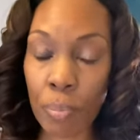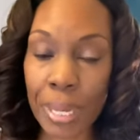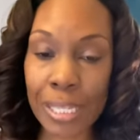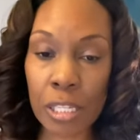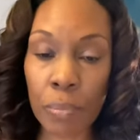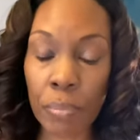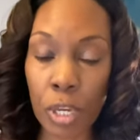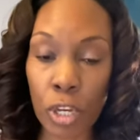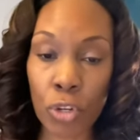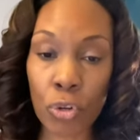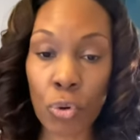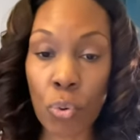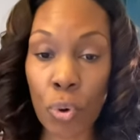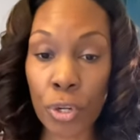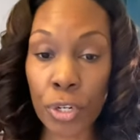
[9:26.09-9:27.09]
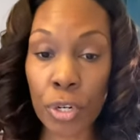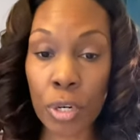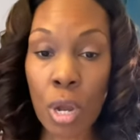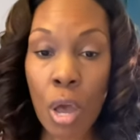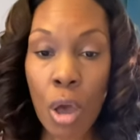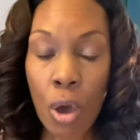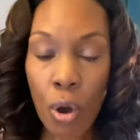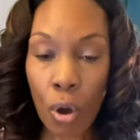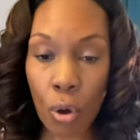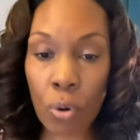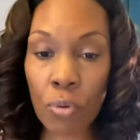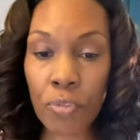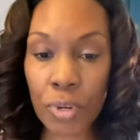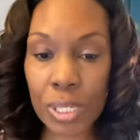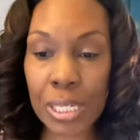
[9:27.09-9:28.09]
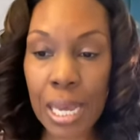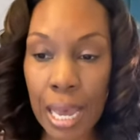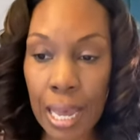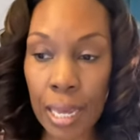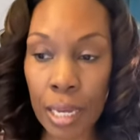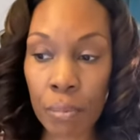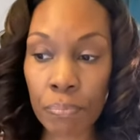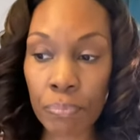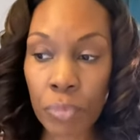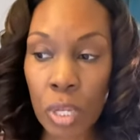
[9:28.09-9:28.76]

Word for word: meant to be in your corner, over time,